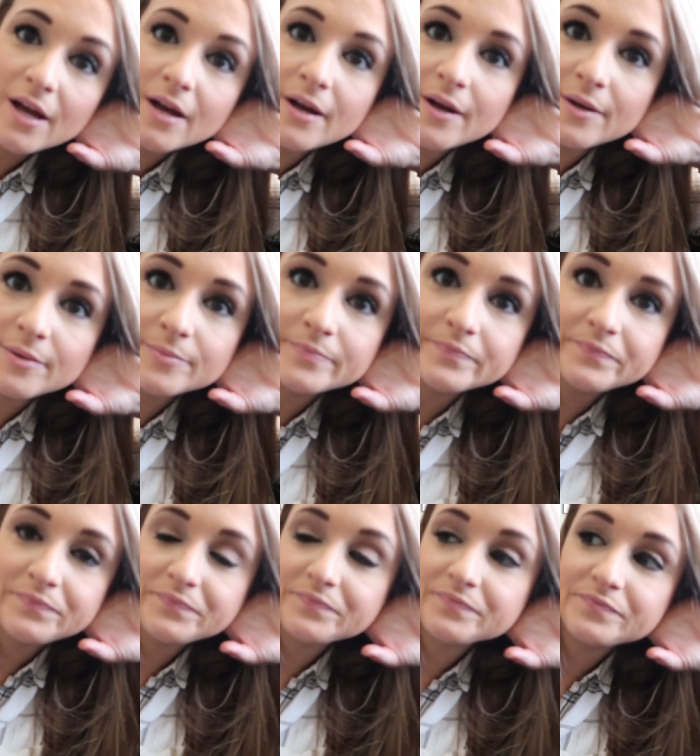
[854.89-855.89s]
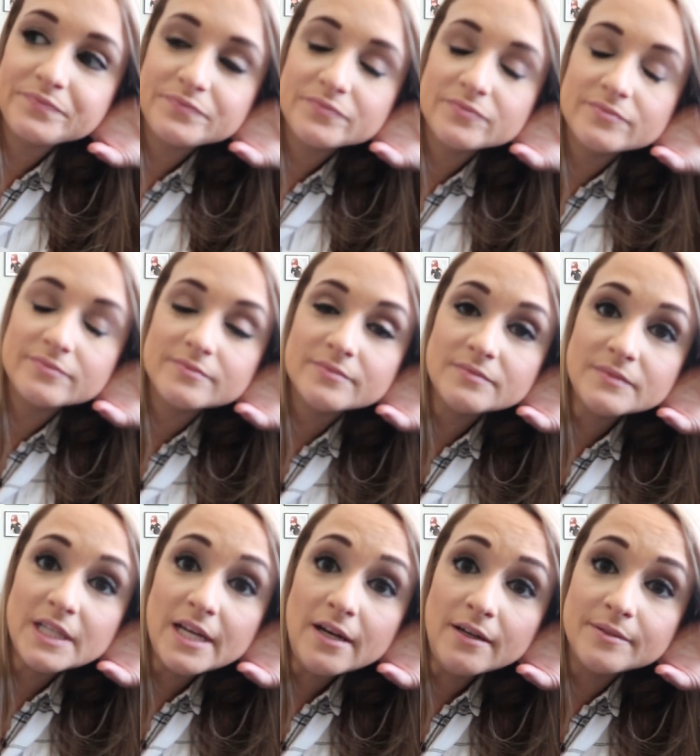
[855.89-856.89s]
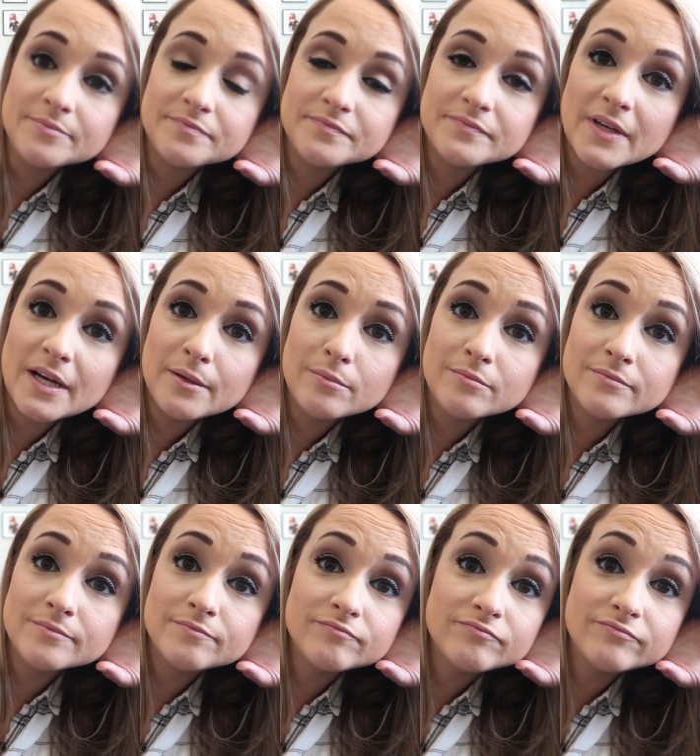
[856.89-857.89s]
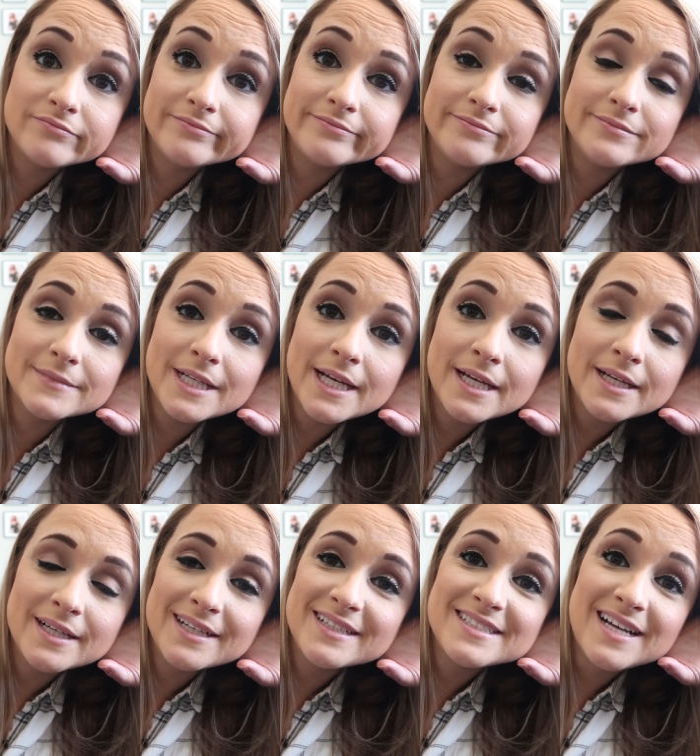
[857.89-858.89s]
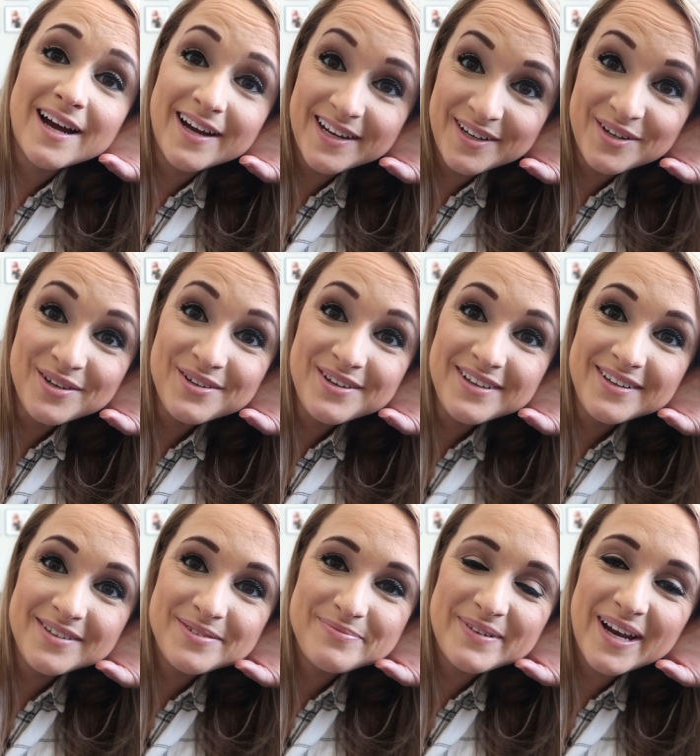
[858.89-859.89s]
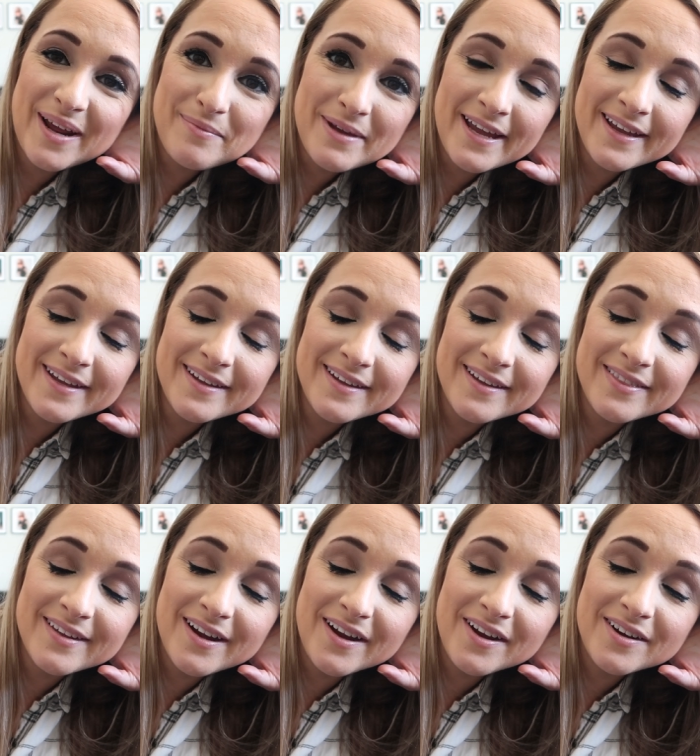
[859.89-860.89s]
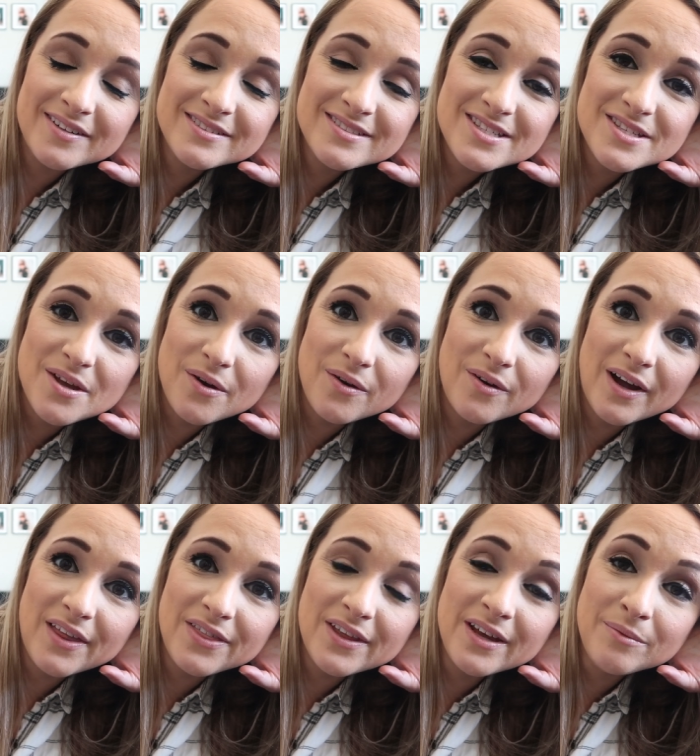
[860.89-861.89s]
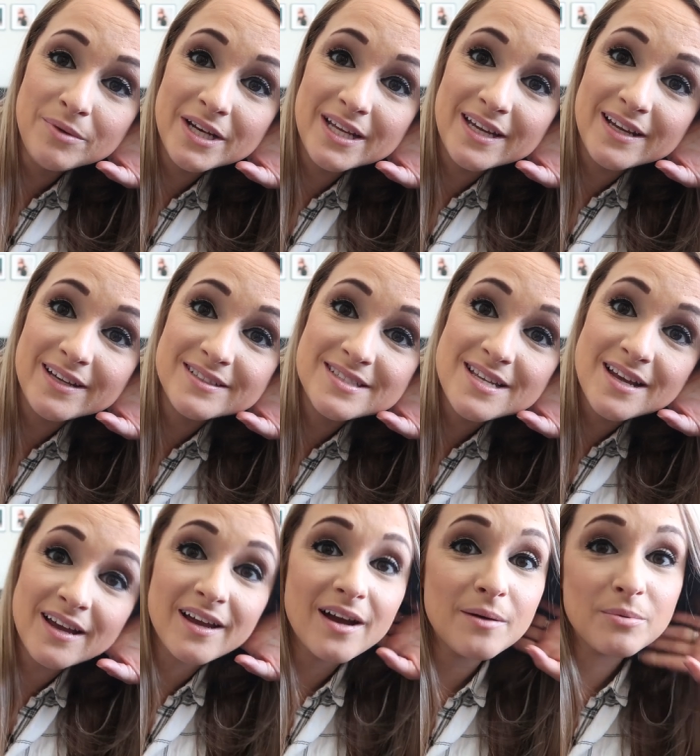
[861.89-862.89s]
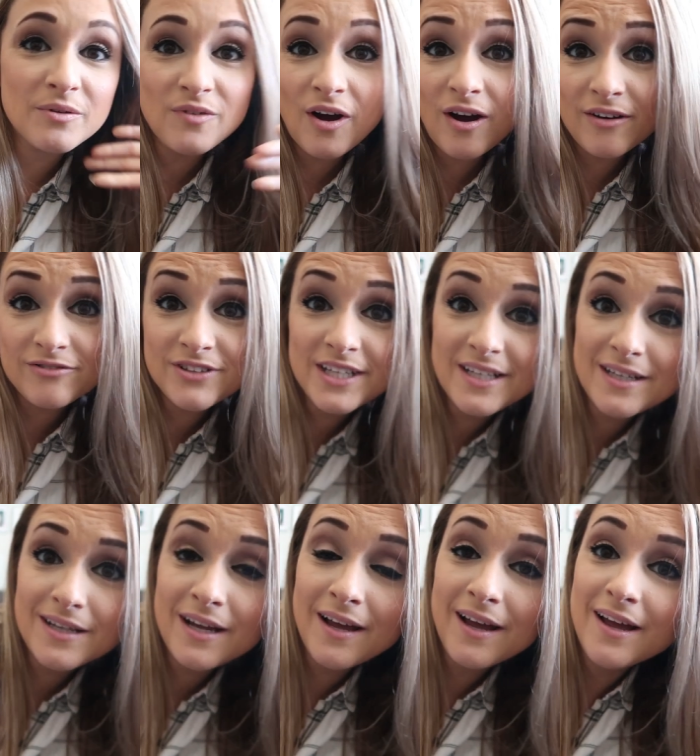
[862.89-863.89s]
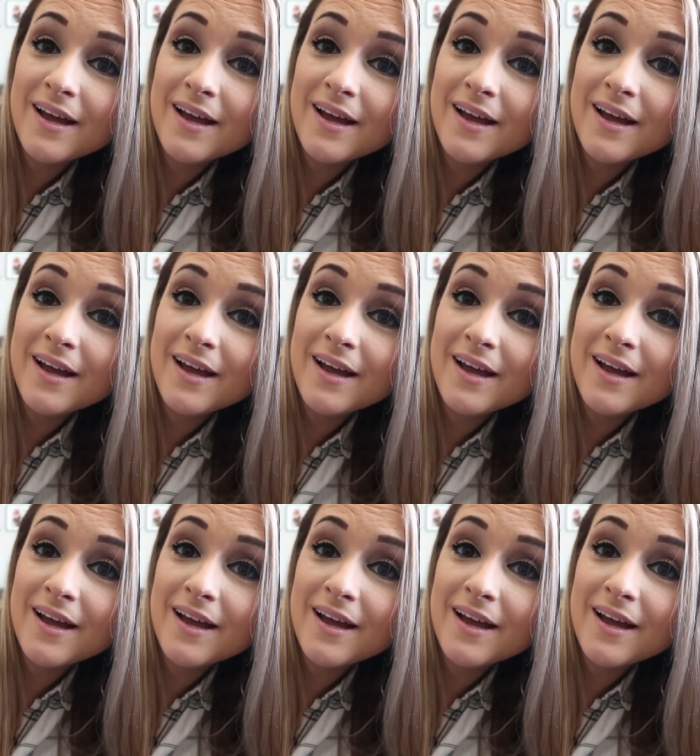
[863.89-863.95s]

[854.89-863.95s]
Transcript: Um, yeah, I'm tired, but I'm hanging in there. So I think I'm gonna get a second cup of coffee.